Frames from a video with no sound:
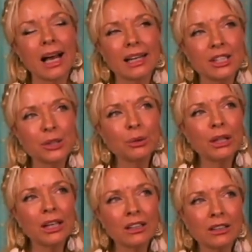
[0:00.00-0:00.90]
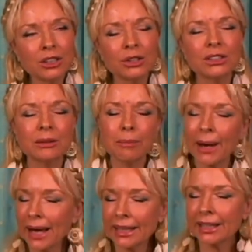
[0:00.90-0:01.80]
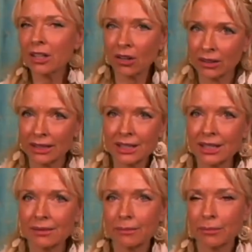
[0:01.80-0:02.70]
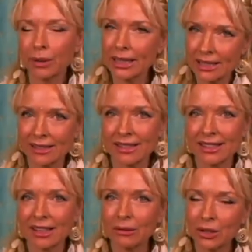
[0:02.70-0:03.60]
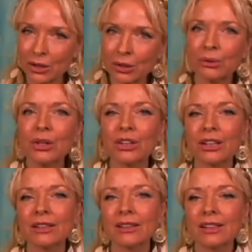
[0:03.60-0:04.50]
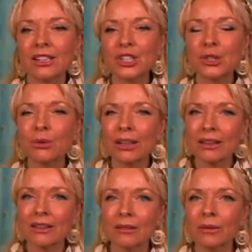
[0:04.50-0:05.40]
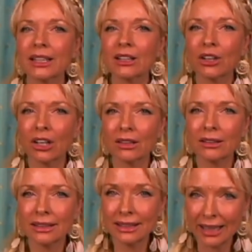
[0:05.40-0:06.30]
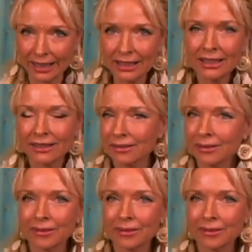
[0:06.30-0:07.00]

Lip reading: As you learn to depend on this presence that we're soon going to strengthen, we can call it the light,